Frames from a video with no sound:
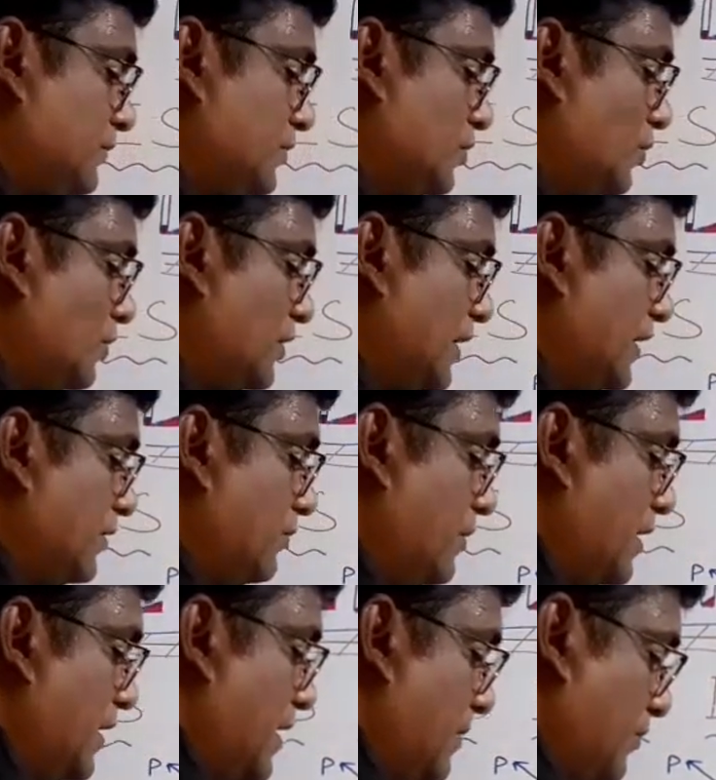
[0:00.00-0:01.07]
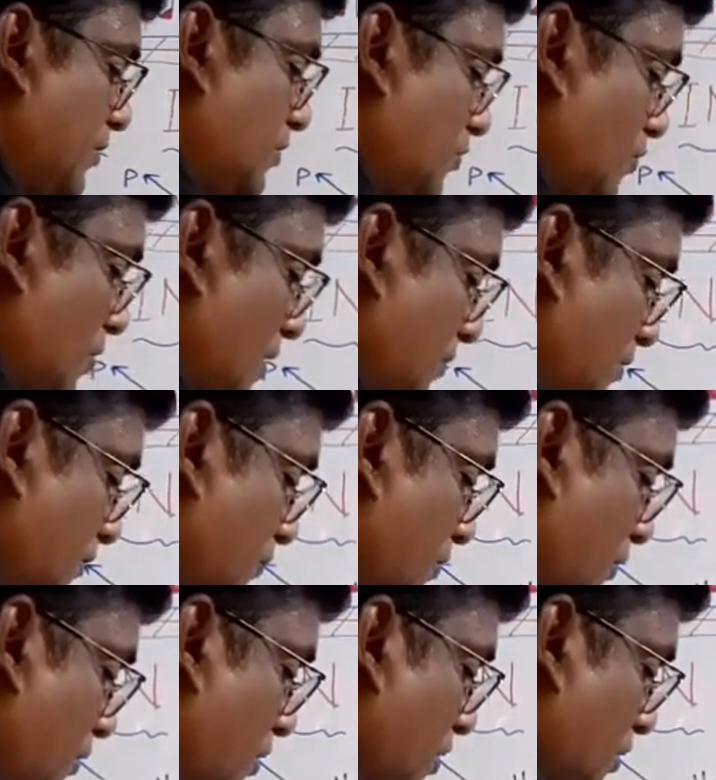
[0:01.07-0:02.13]
Don't write 1 after 2 after
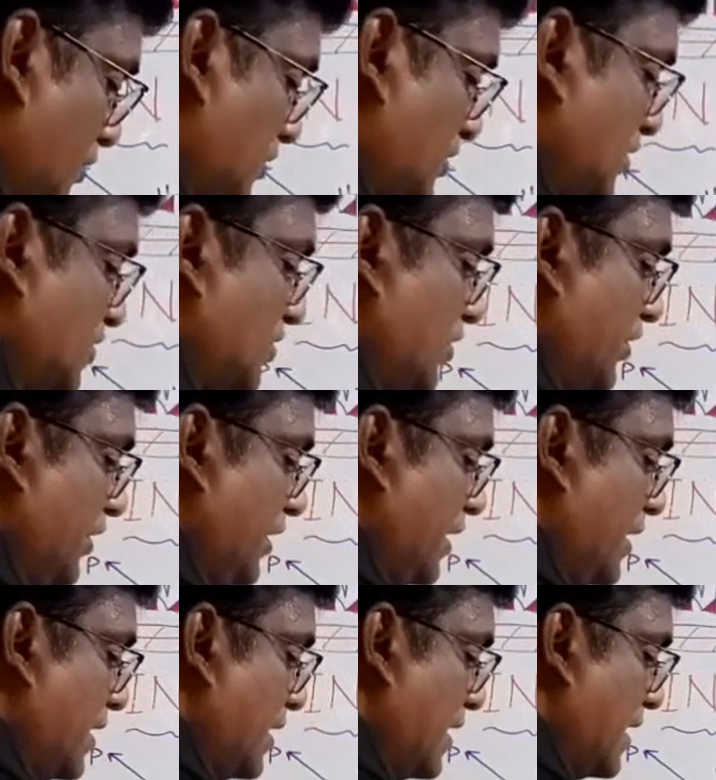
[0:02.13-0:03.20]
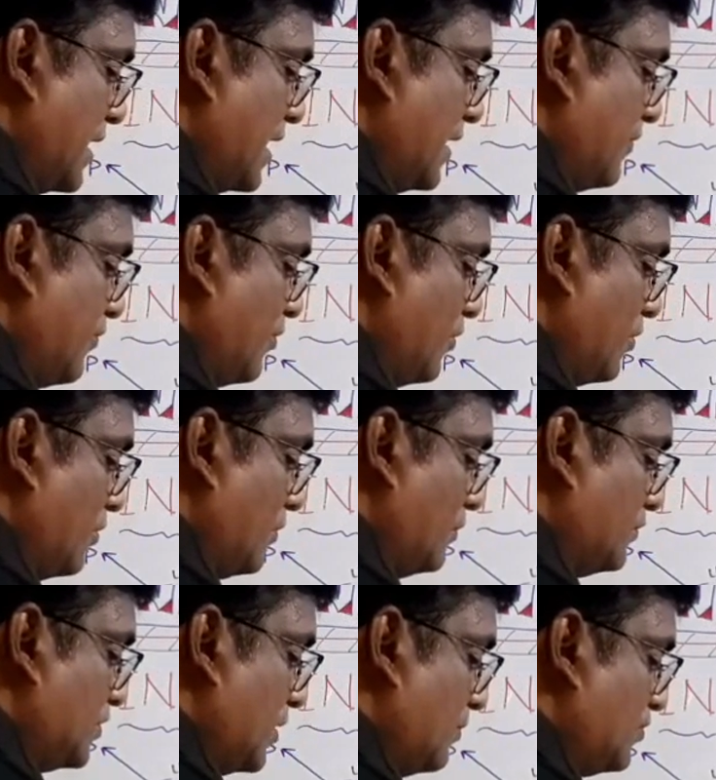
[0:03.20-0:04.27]
4. This is 3 and 4.
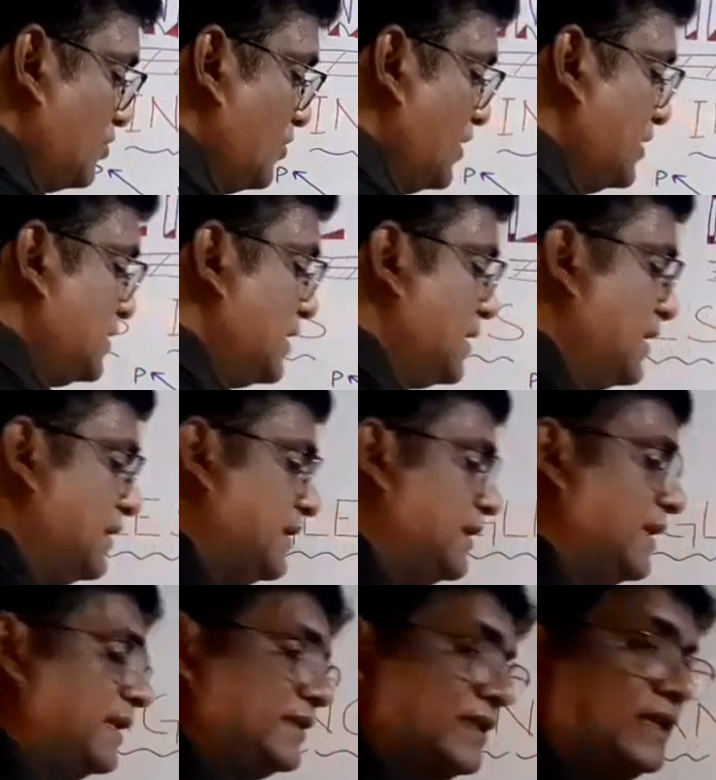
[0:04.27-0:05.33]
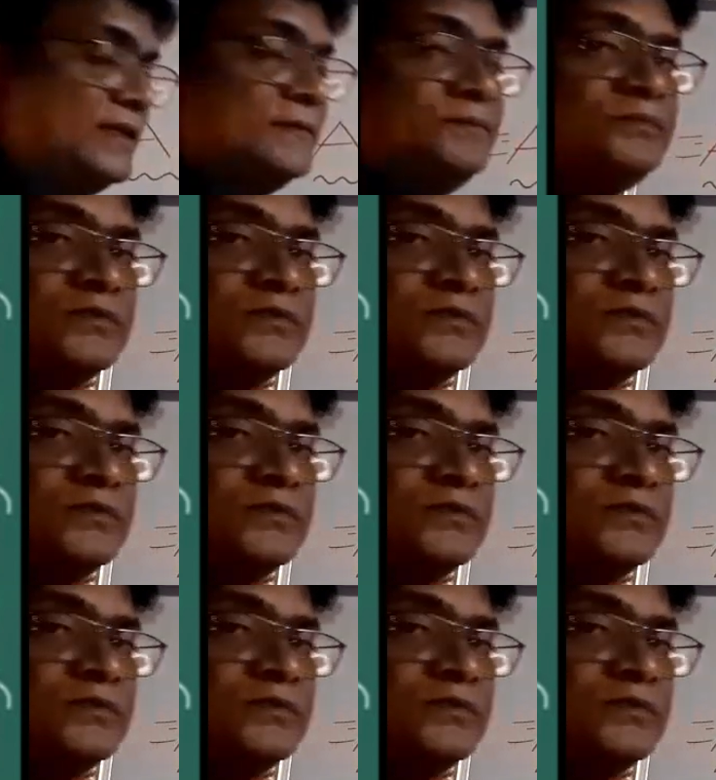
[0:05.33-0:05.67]
Some students are writing like that.